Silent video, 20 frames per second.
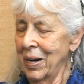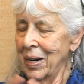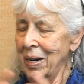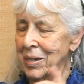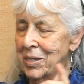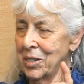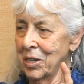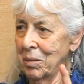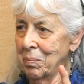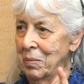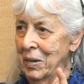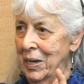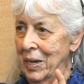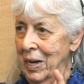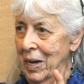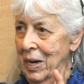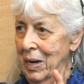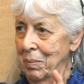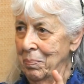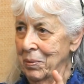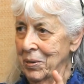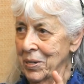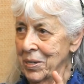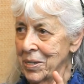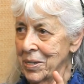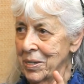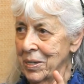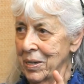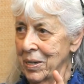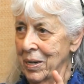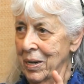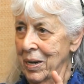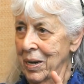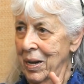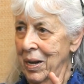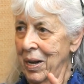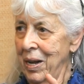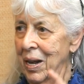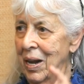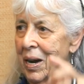I took my calipers,
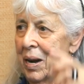and